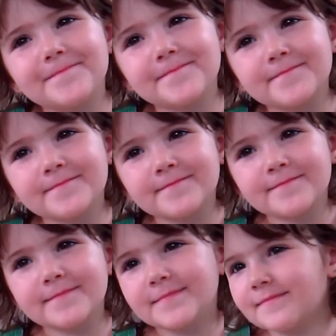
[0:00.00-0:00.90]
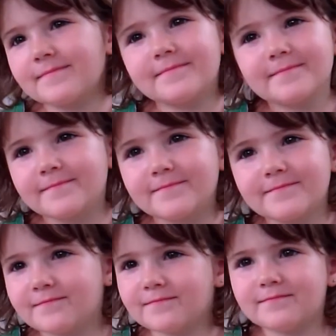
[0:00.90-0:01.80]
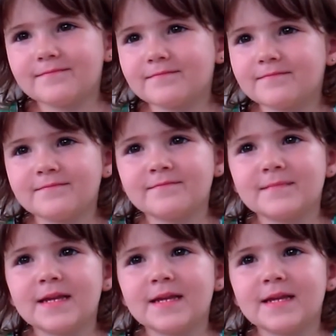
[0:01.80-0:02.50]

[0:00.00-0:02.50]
You don't care? Why not?